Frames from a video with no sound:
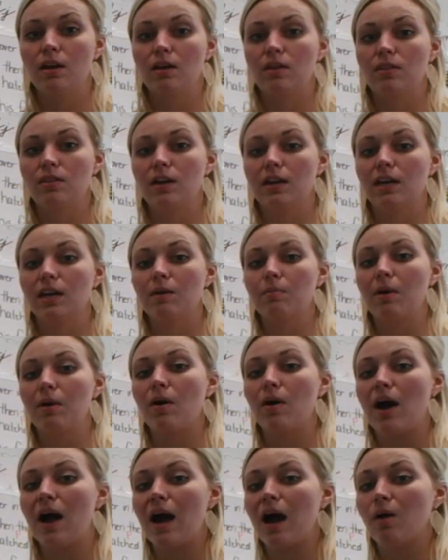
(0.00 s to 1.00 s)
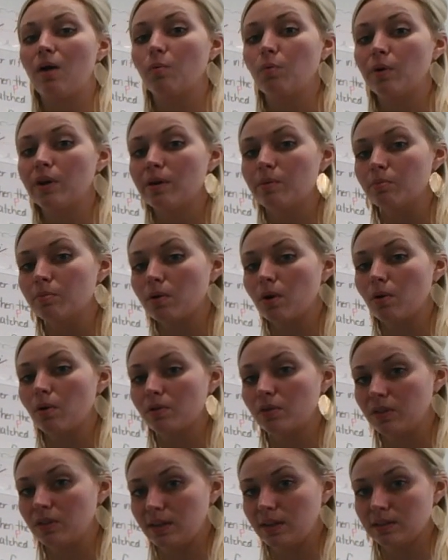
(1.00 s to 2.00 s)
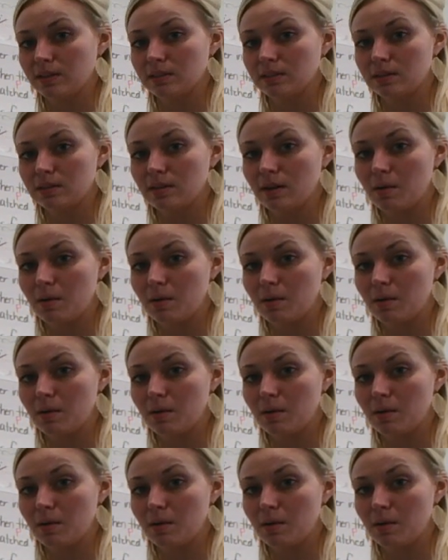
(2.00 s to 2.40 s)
thinking about how we broke these